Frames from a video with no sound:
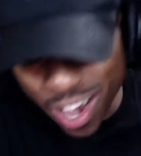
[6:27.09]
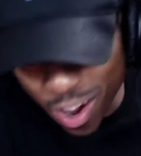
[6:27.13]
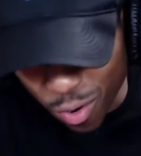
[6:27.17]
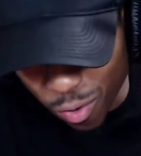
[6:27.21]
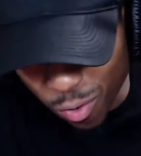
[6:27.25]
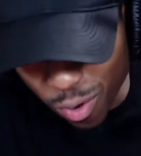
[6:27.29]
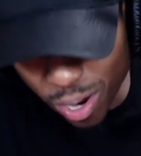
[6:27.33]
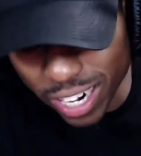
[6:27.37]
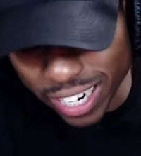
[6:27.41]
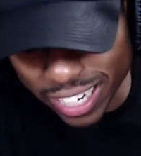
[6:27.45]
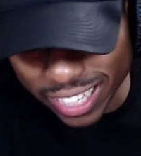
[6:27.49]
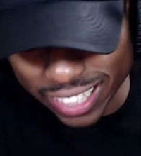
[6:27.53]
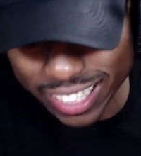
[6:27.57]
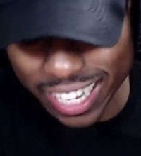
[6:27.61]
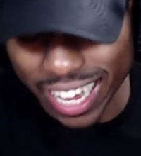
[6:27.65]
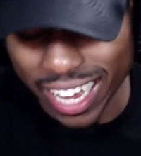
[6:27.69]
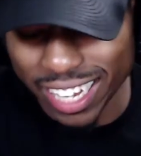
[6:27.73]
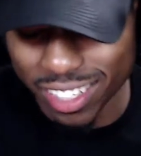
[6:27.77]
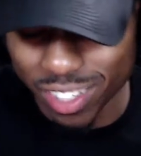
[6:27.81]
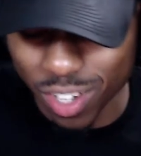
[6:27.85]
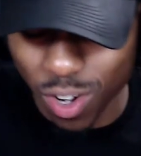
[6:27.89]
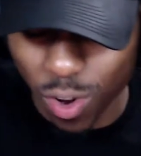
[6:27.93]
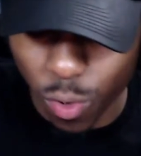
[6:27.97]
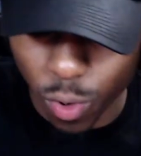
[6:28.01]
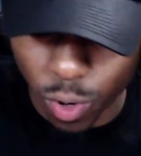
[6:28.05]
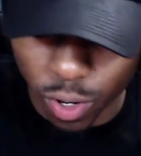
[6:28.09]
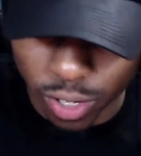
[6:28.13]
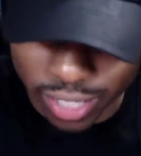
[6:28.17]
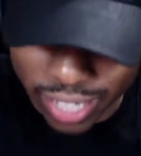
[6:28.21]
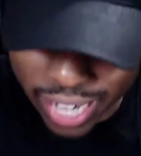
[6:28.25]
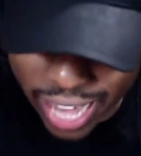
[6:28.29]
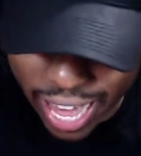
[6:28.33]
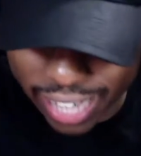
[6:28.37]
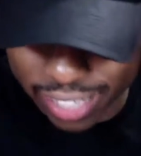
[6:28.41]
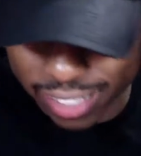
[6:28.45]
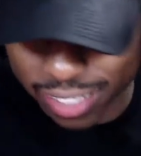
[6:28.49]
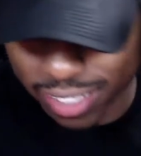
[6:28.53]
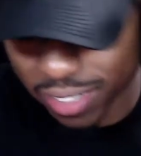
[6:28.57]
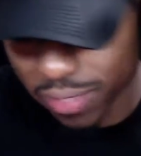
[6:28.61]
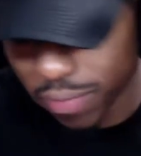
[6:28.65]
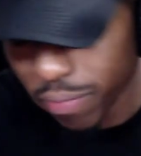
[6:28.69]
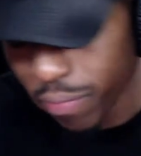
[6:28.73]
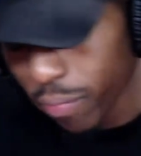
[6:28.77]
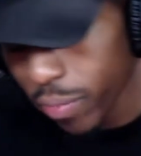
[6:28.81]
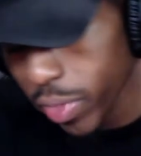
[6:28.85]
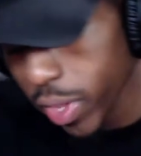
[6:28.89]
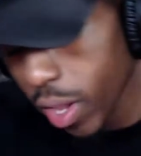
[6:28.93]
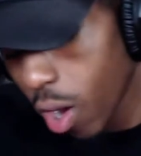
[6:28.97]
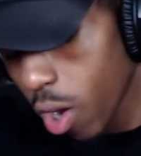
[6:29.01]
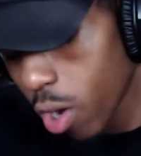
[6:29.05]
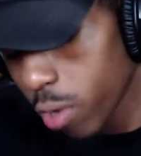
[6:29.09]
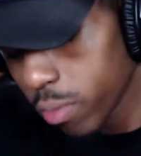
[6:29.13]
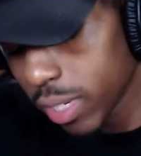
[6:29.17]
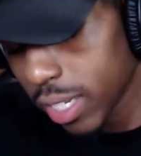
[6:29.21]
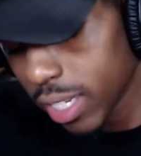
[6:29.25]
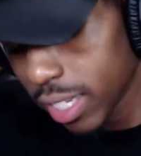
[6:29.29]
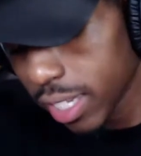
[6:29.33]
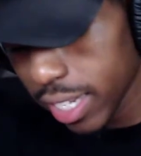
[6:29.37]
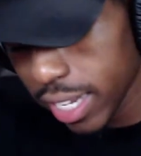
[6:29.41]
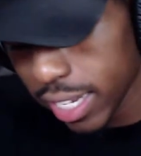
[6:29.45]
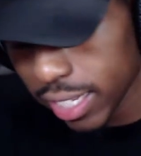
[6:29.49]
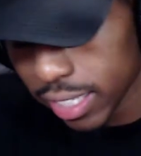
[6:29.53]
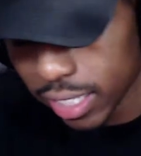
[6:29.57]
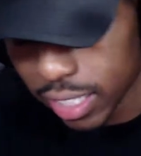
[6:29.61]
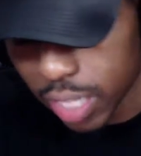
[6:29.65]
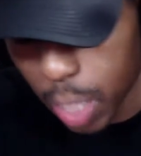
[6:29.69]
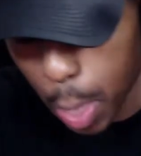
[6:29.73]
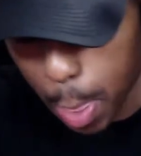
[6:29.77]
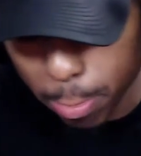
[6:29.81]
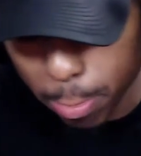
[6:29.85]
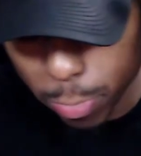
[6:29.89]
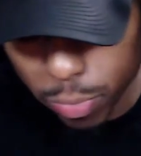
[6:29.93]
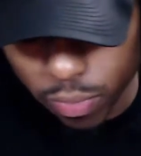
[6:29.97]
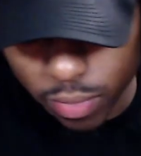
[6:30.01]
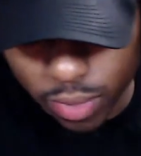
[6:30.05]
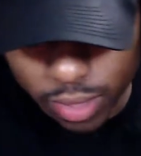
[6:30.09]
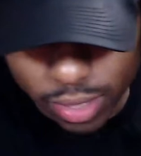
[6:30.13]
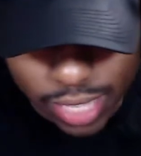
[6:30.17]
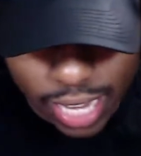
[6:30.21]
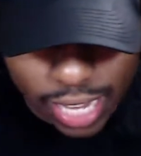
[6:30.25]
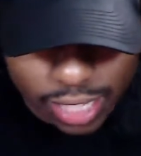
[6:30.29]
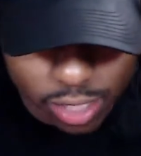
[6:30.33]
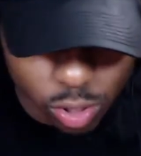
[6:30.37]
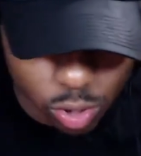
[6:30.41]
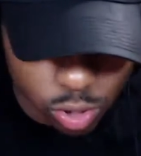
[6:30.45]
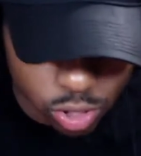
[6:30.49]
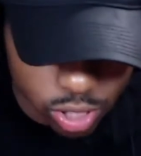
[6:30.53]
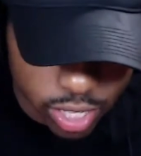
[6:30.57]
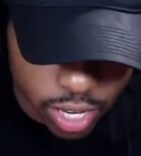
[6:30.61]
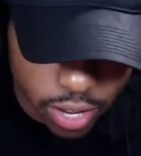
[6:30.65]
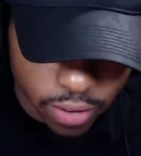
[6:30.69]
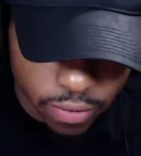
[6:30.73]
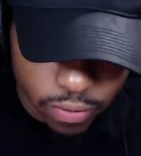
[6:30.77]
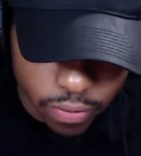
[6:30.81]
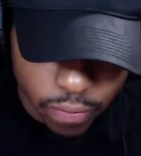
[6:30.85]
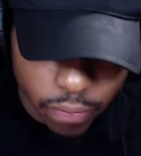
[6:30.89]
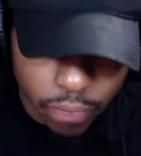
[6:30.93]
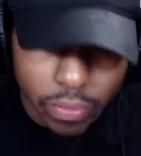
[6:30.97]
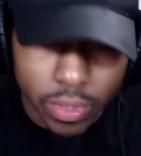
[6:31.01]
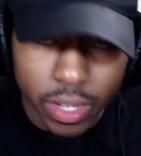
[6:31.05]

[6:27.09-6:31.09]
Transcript: One of these days it's gonna work. Next on the list, Tattoo Chef.